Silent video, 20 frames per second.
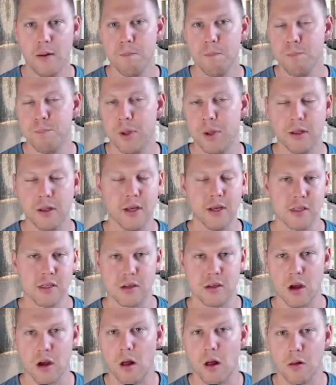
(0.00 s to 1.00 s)
billions of
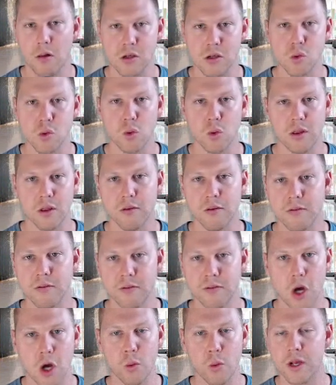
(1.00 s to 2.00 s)
dollars worth of
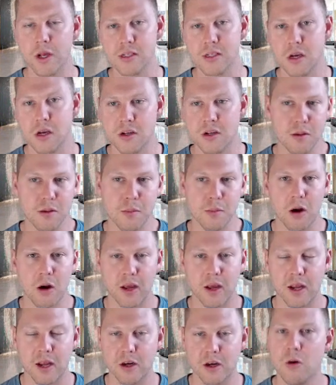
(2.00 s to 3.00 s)
tokens onto the
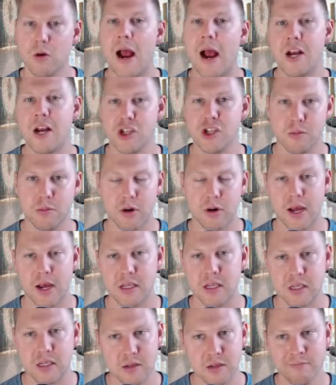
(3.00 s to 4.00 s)
market, crash the
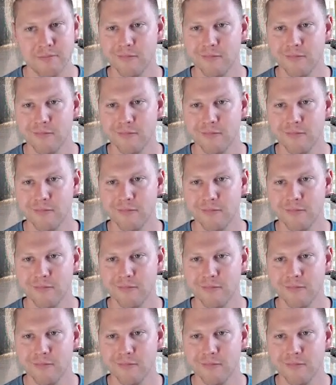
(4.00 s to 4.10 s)
price,